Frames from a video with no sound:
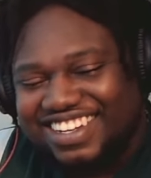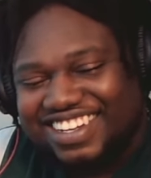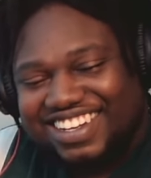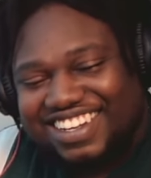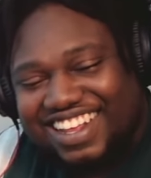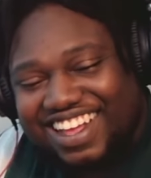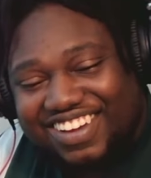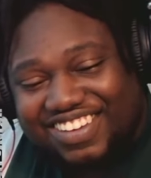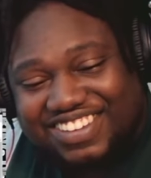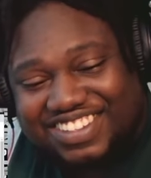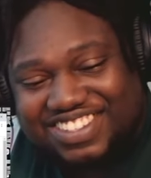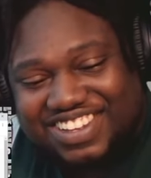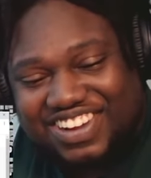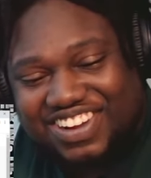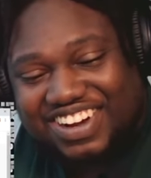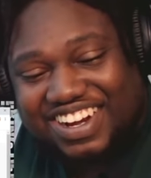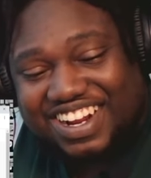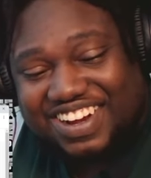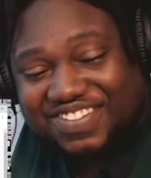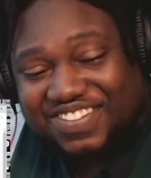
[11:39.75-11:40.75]
That was hard.
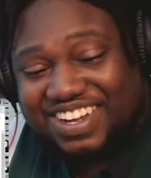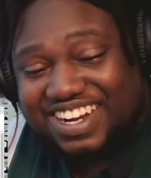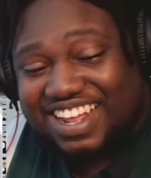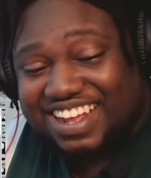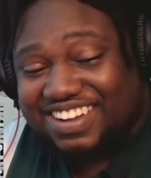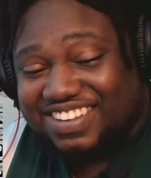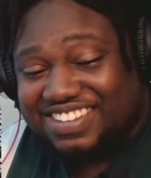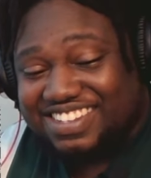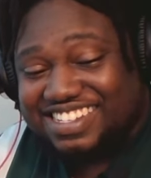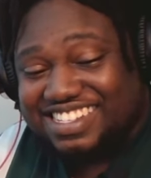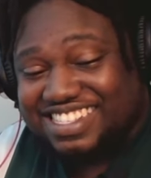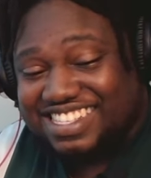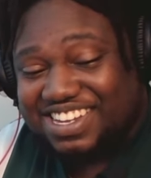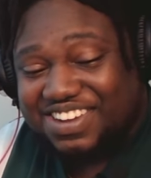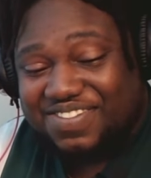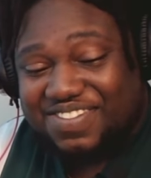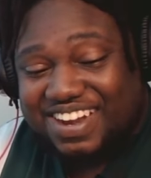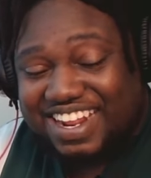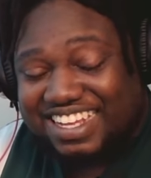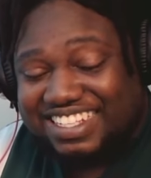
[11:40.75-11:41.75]
Anybody that's going to tell
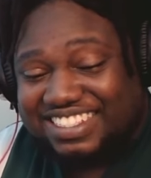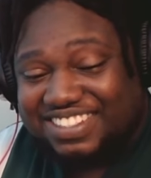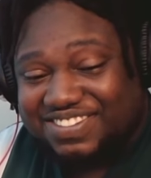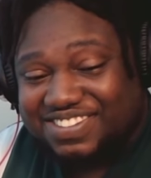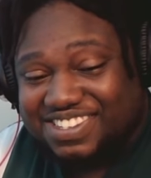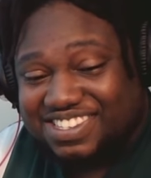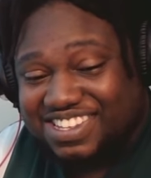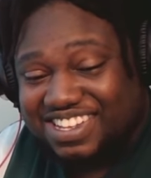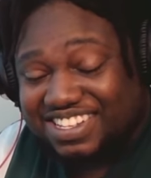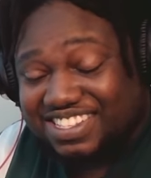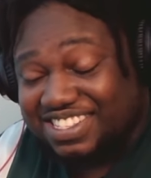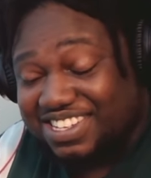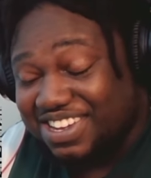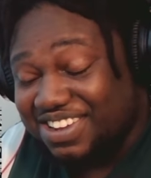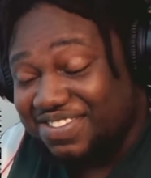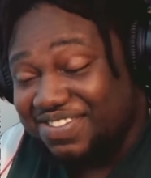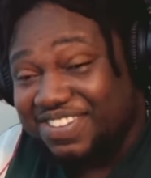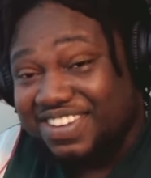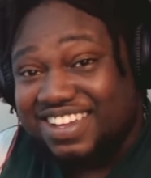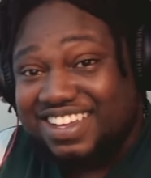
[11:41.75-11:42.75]
me that shit was not
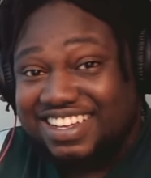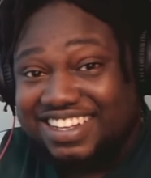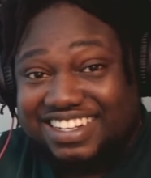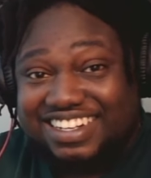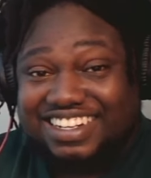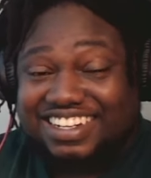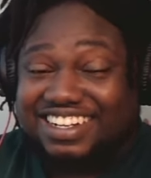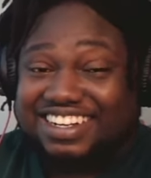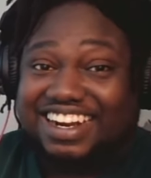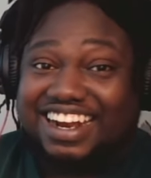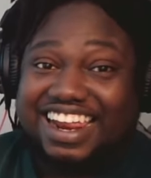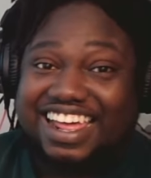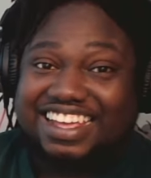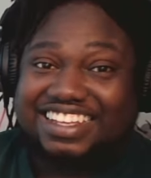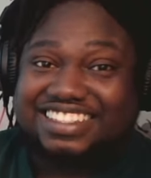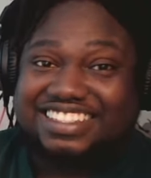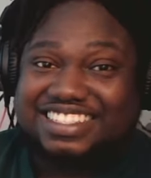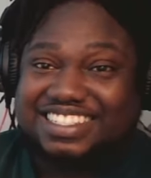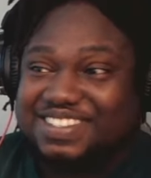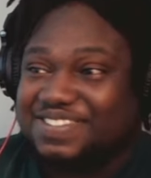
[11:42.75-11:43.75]
tough, need a
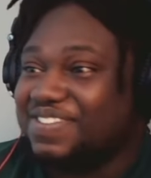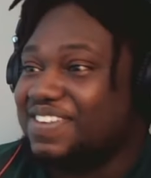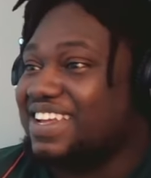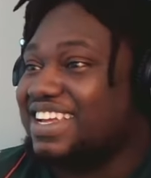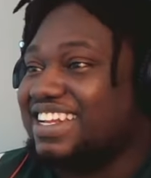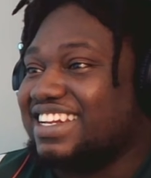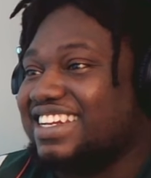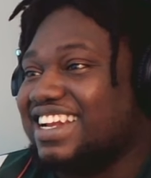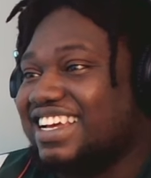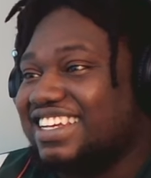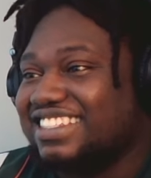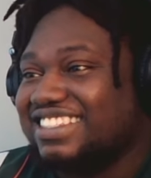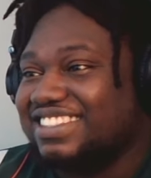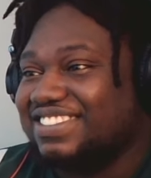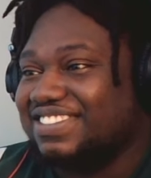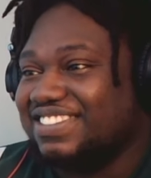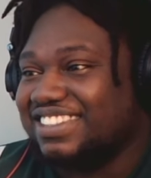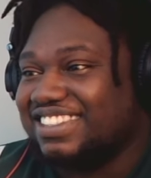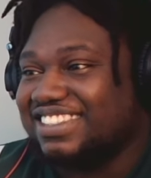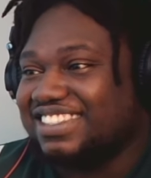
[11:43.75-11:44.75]
glasses, man. That shit
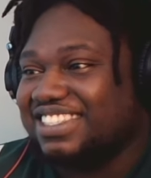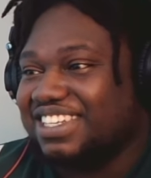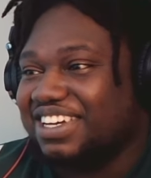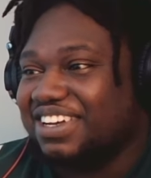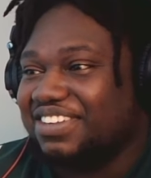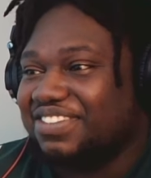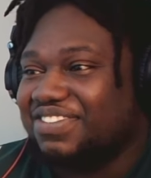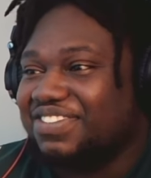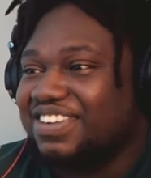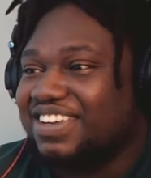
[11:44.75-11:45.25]
was tough.